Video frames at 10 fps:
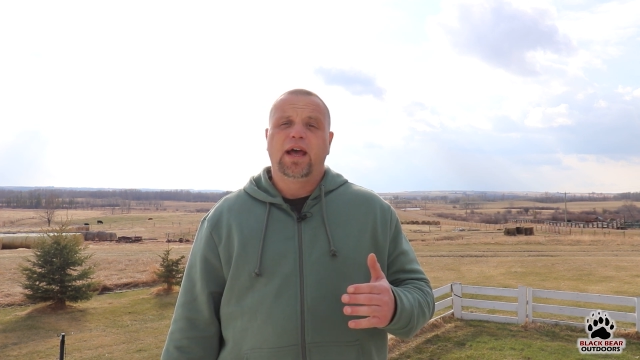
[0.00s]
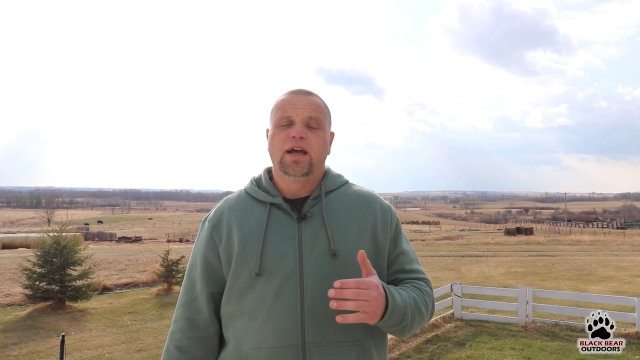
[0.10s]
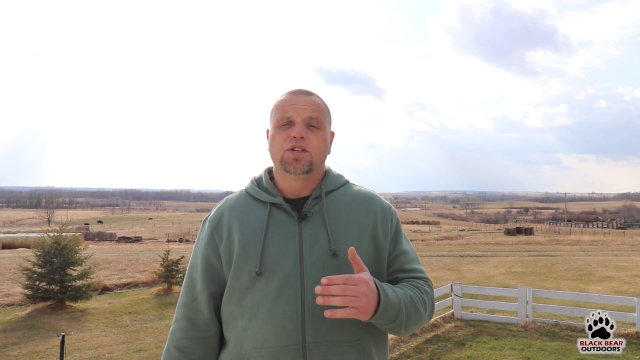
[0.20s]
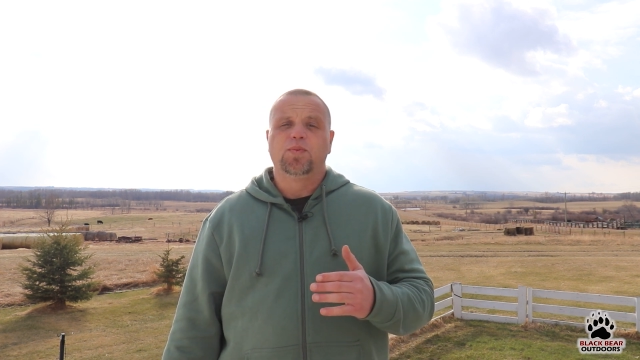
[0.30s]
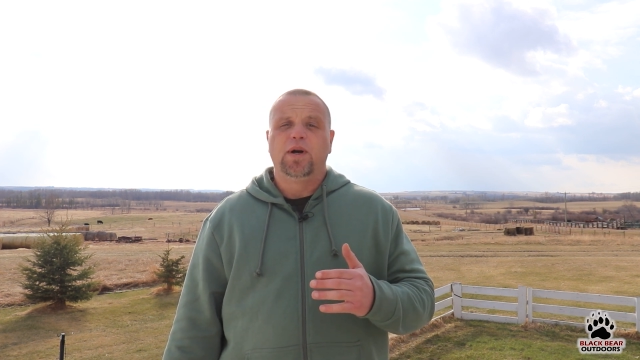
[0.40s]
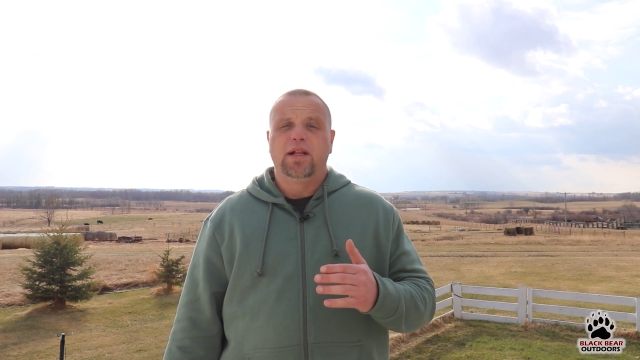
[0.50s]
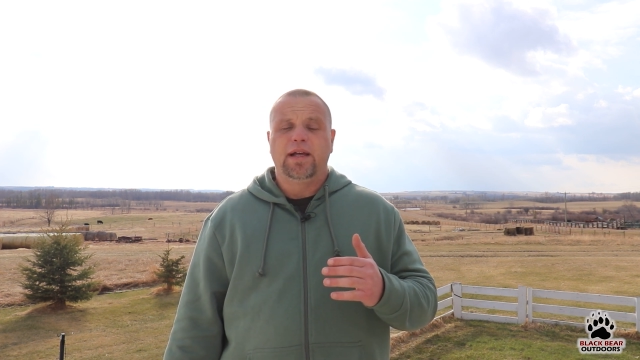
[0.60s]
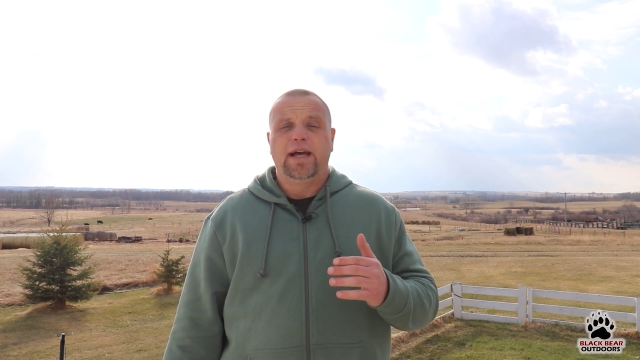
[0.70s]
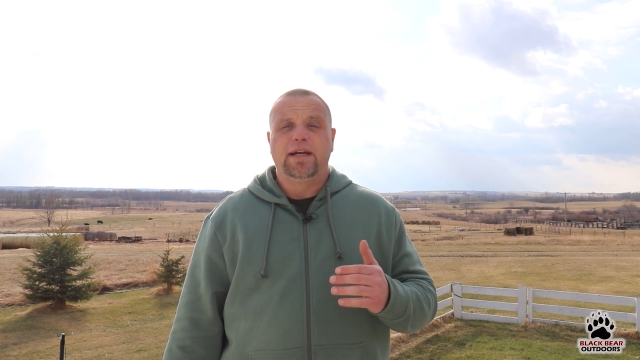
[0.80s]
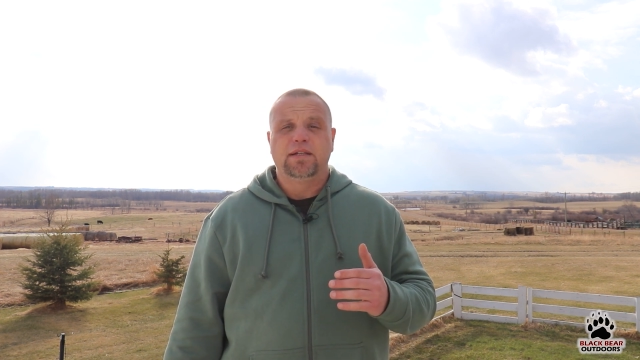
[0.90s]
as well
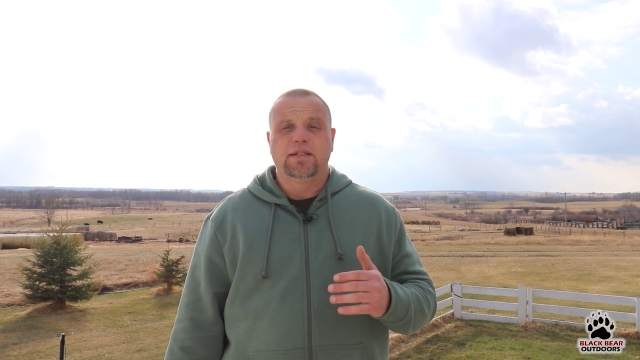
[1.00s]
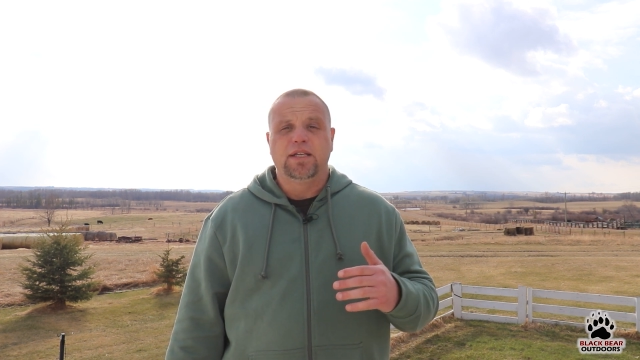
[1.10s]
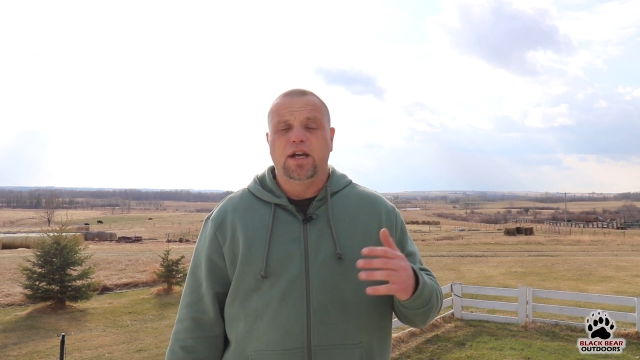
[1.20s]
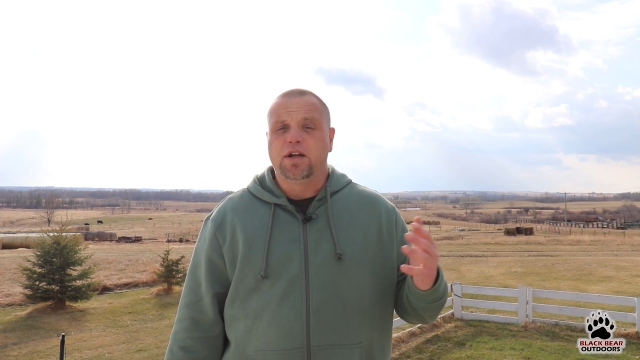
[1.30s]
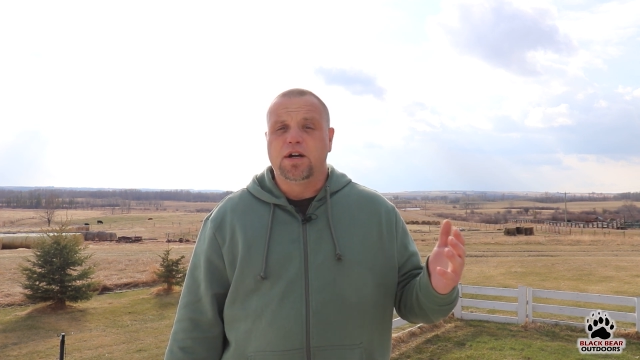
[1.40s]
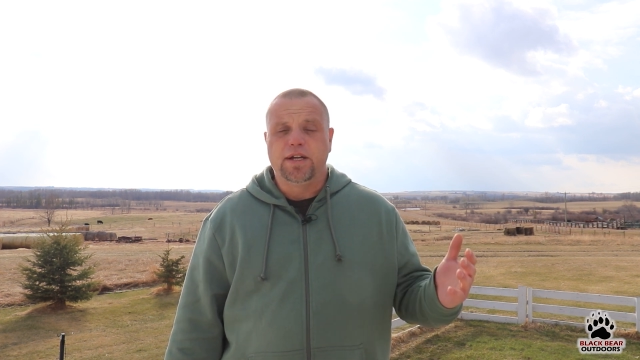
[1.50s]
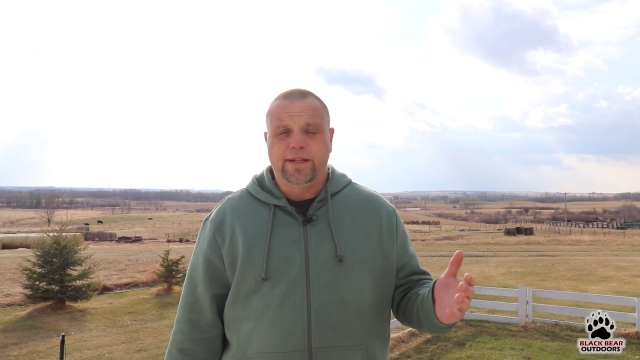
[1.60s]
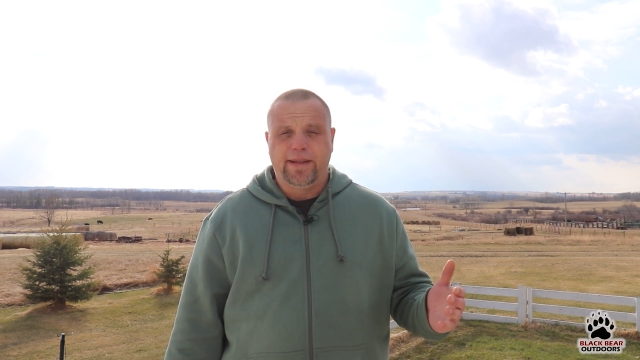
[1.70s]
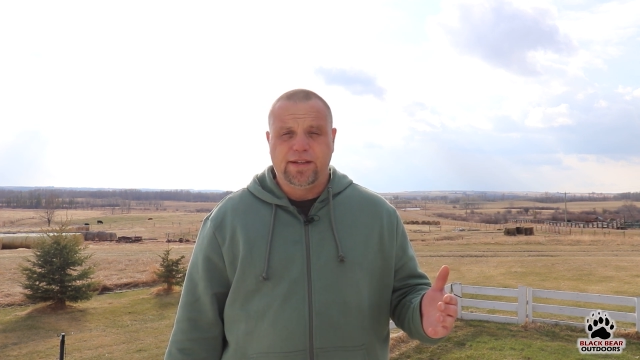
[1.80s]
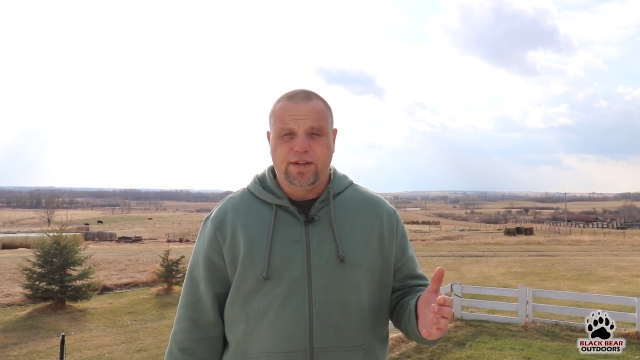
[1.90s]
as the
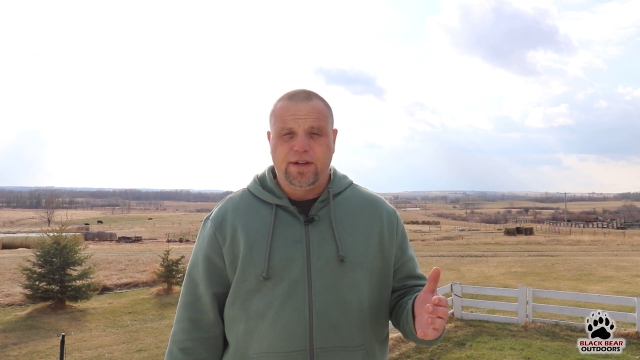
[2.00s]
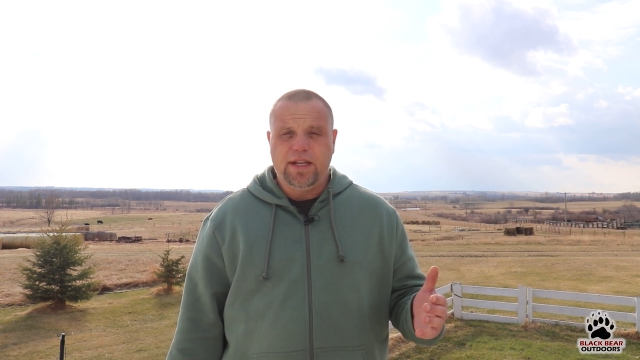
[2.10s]
iconic Desert